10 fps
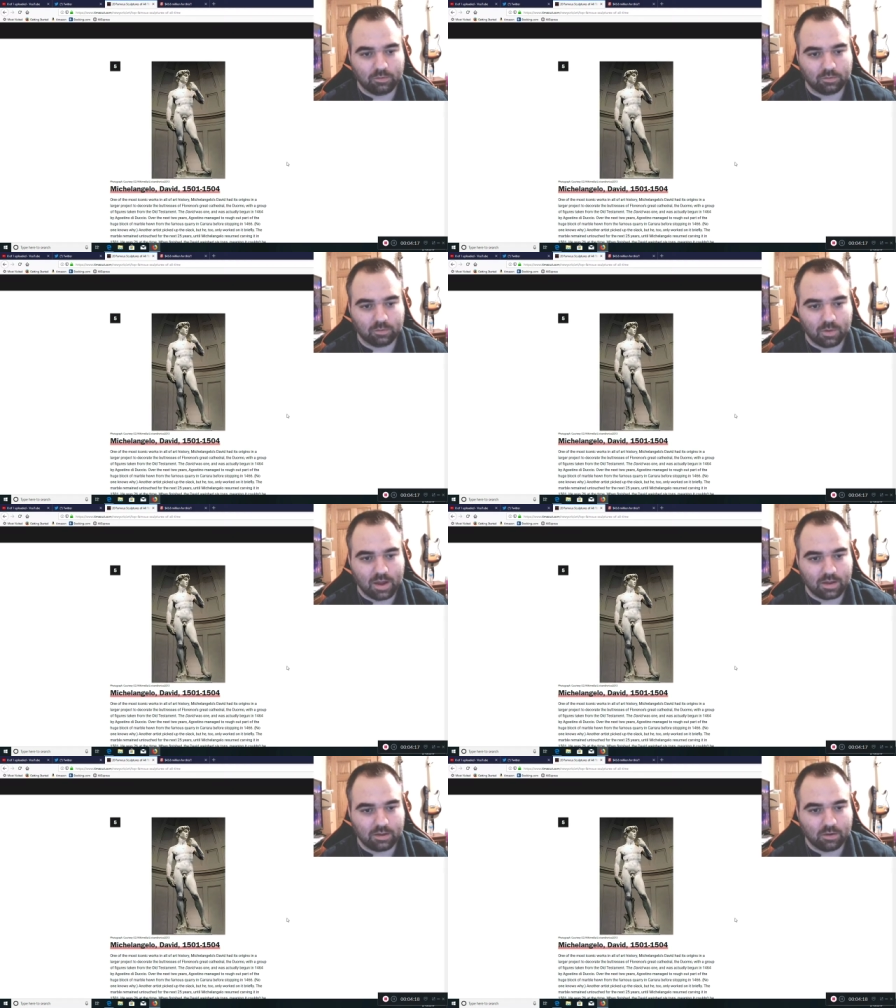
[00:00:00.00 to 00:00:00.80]

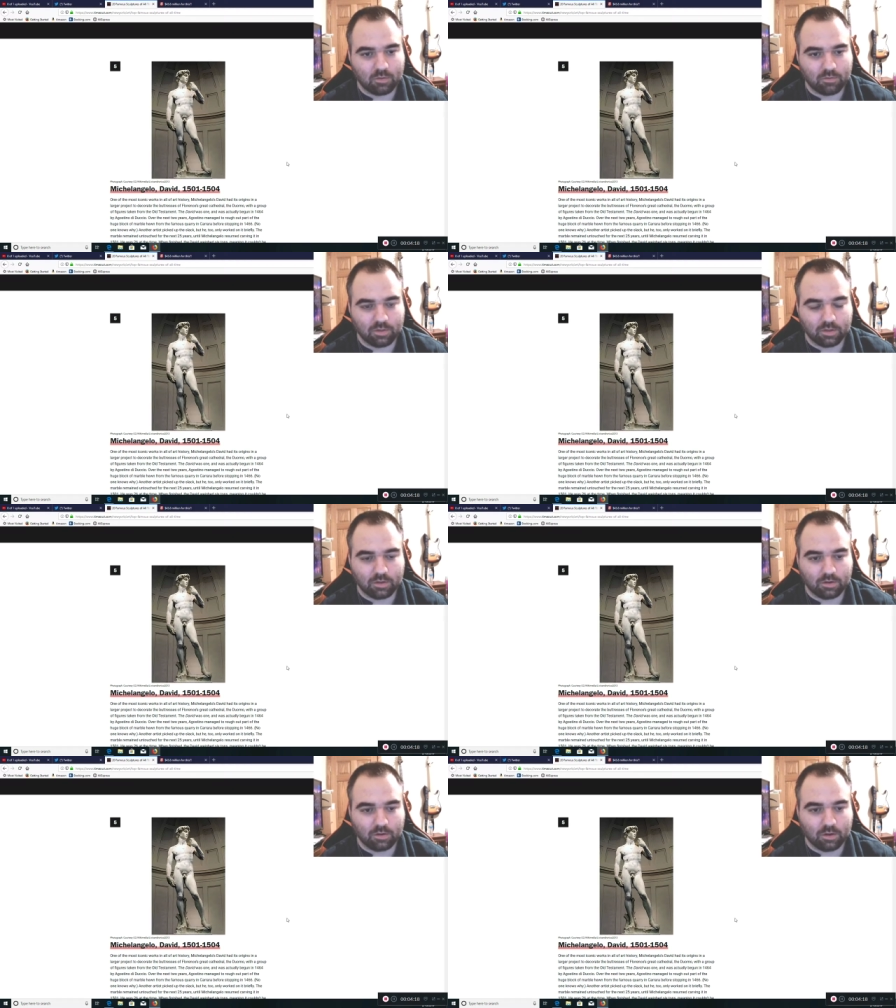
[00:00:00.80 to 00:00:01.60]
cracking it over the
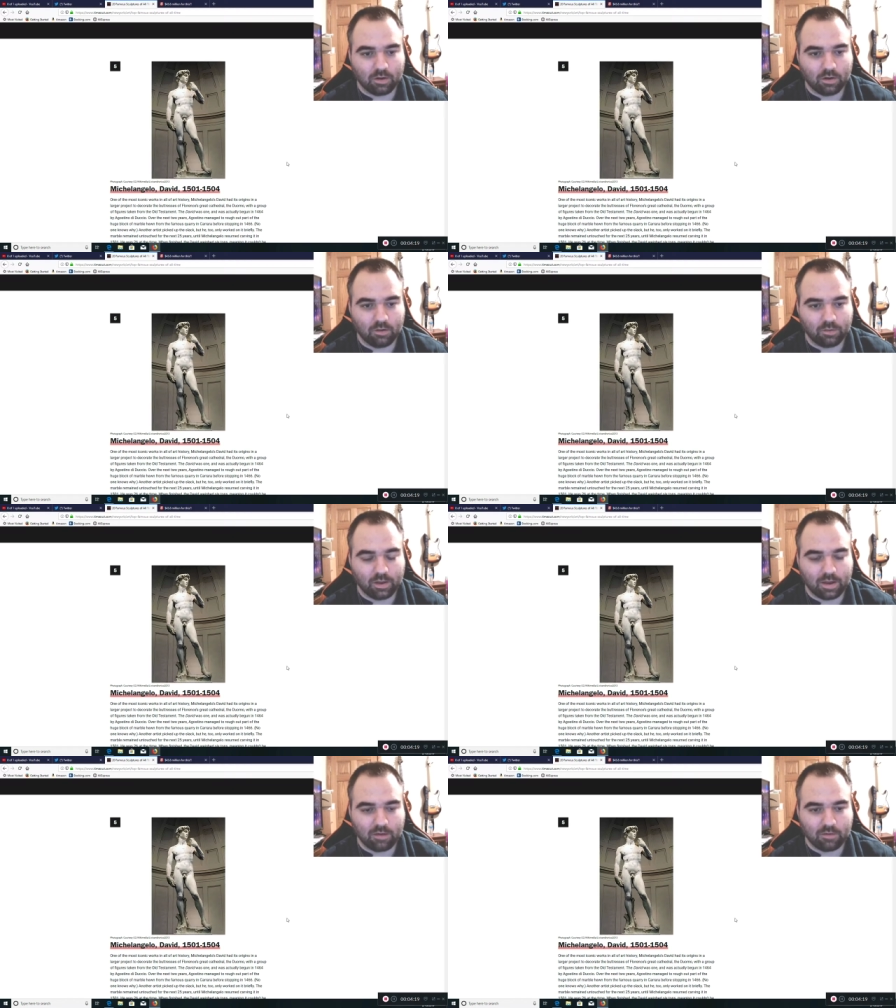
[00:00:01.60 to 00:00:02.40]

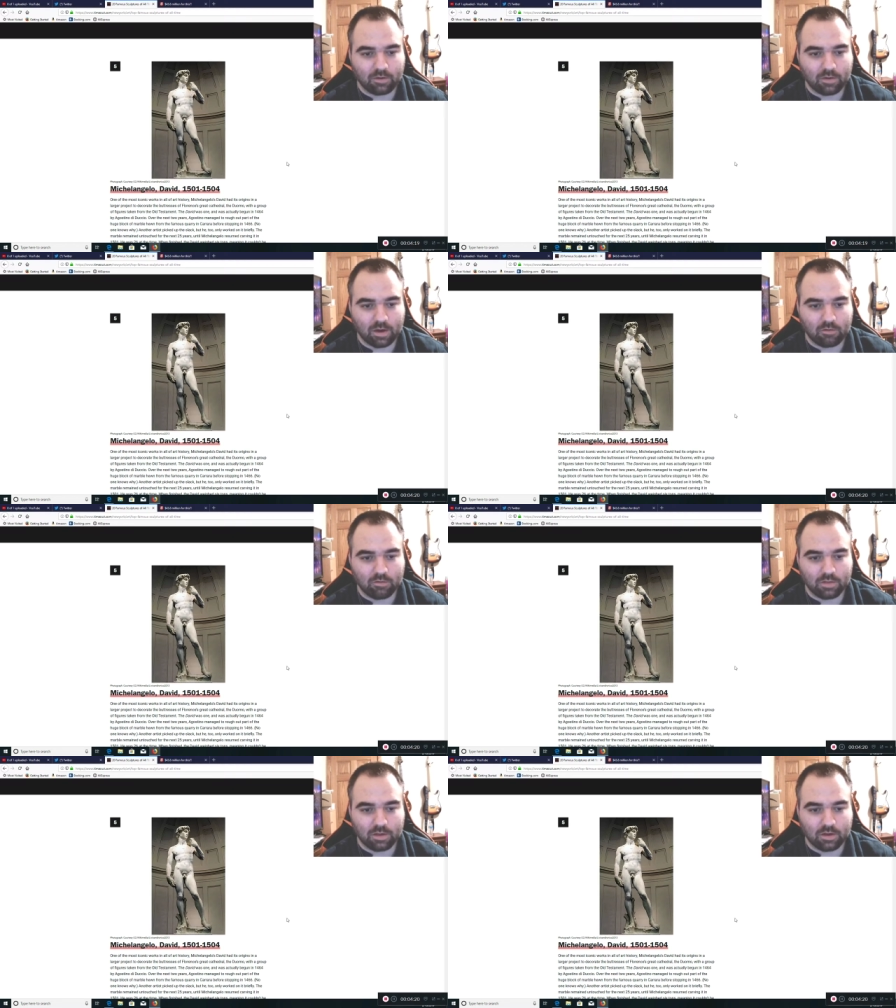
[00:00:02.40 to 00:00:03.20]
and having it crack over
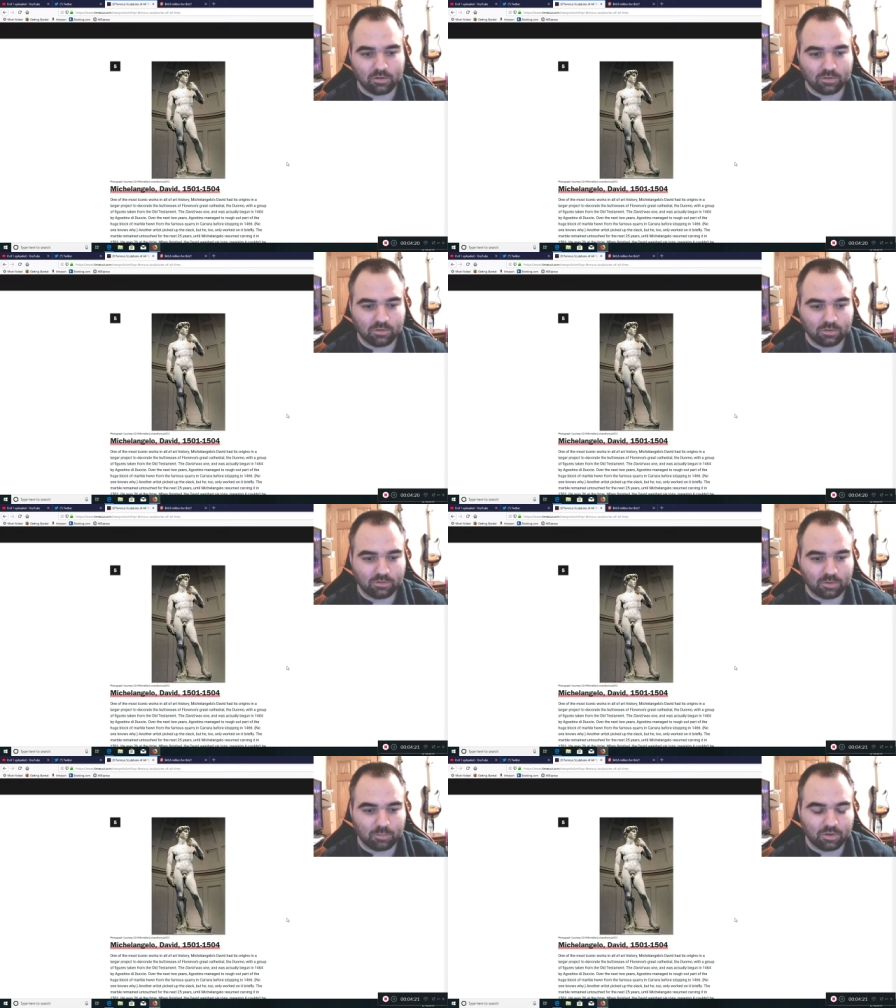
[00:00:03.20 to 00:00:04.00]
the years is just
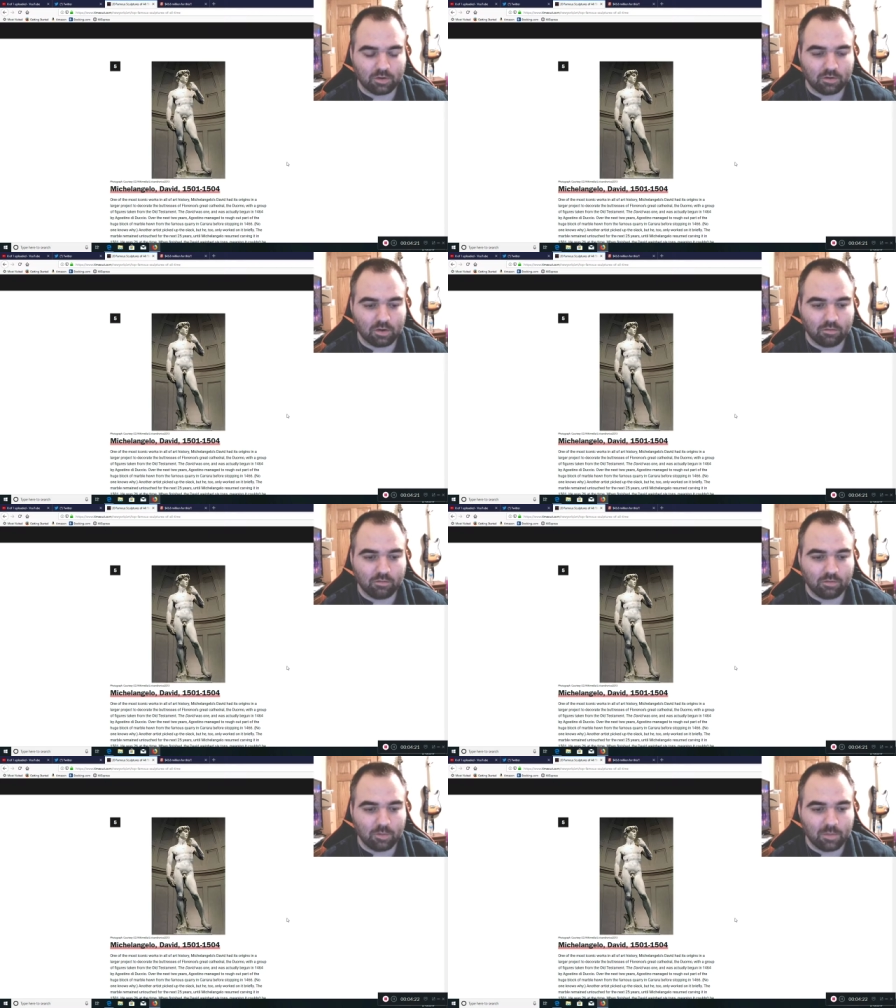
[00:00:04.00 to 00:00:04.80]
something
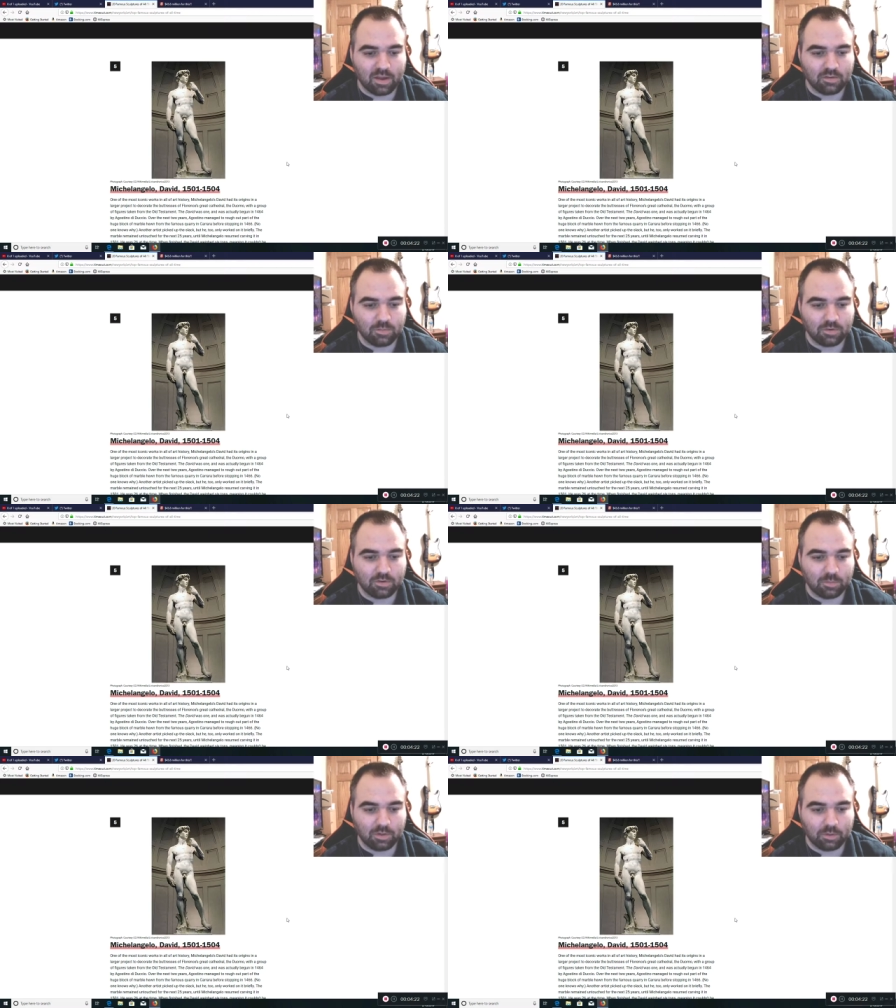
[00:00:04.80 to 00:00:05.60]
of amazement
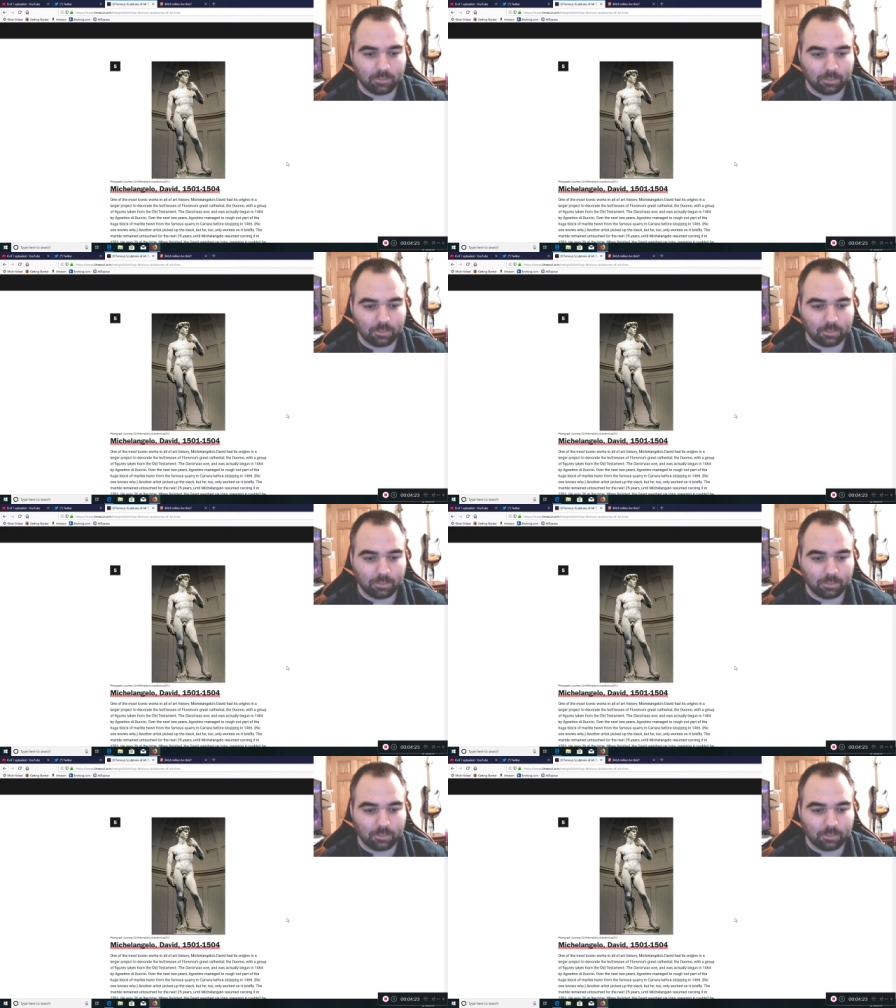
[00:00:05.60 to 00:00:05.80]
to me.